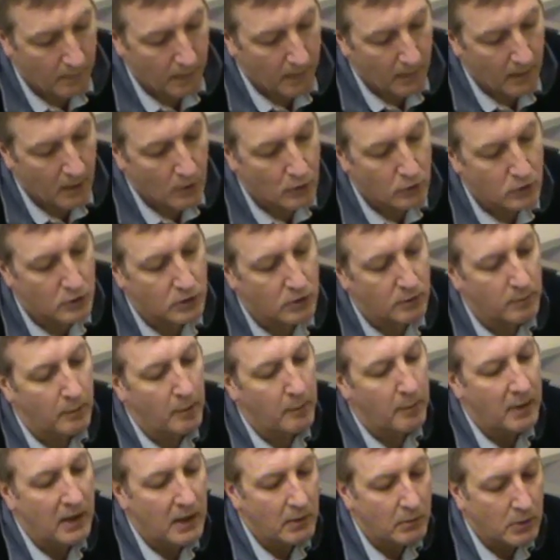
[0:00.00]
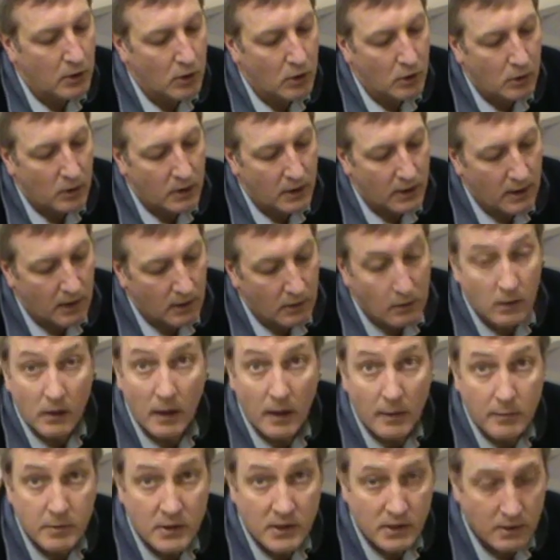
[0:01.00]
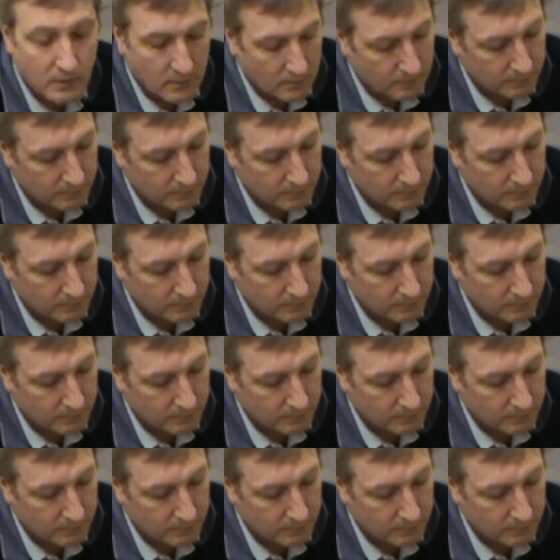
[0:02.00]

Of course it would be better with crocodile clips,